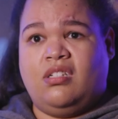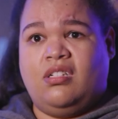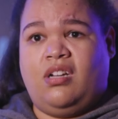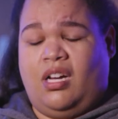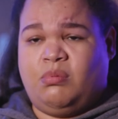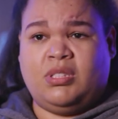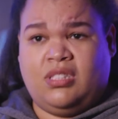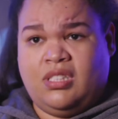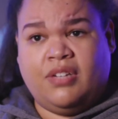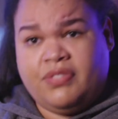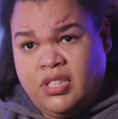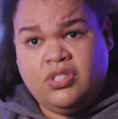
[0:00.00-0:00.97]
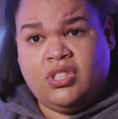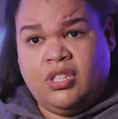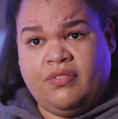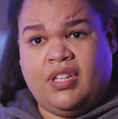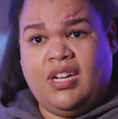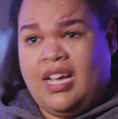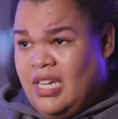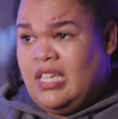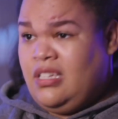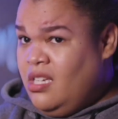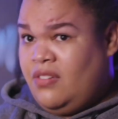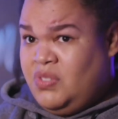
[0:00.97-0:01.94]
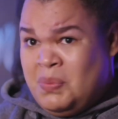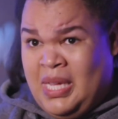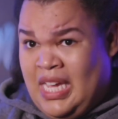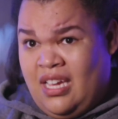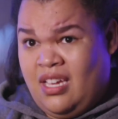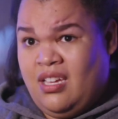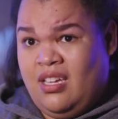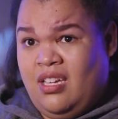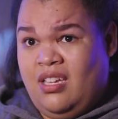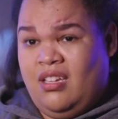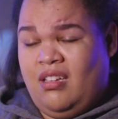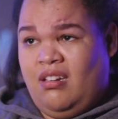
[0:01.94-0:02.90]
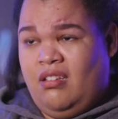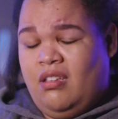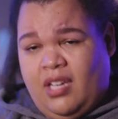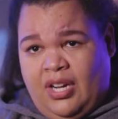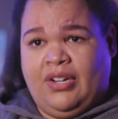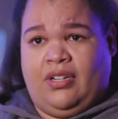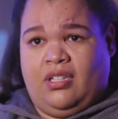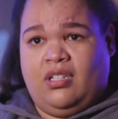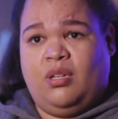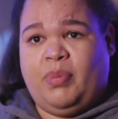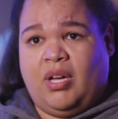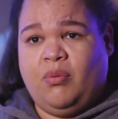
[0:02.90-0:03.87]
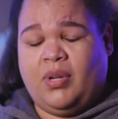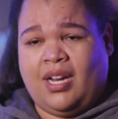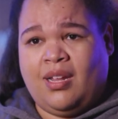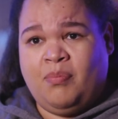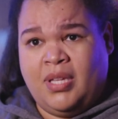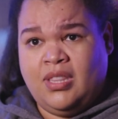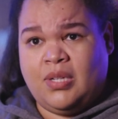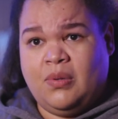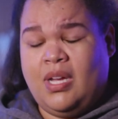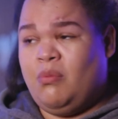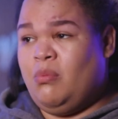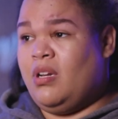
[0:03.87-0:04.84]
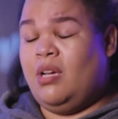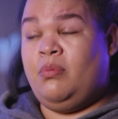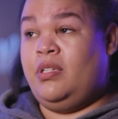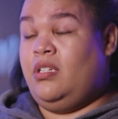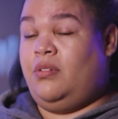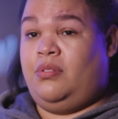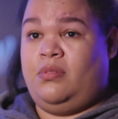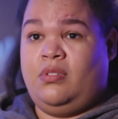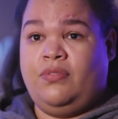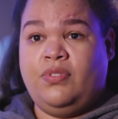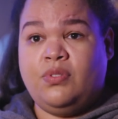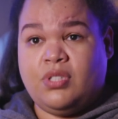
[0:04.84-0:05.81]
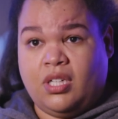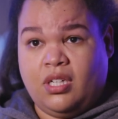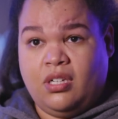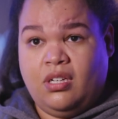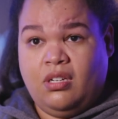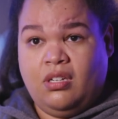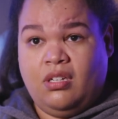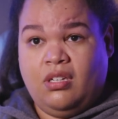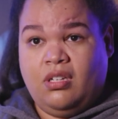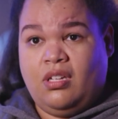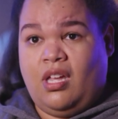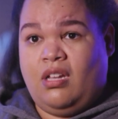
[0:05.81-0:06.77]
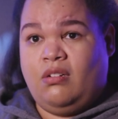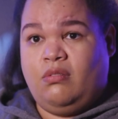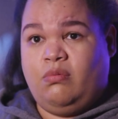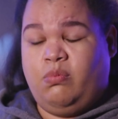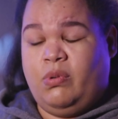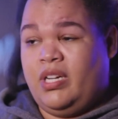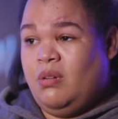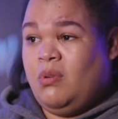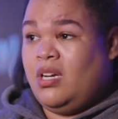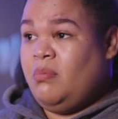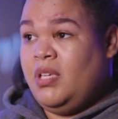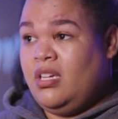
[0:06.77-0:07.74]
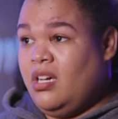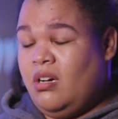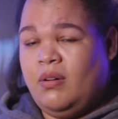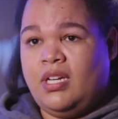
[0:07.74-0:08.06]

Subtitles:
God was the definition of it, and he loved me and he cared about what I had been through and what I would go through in the future and where he wanted me to go.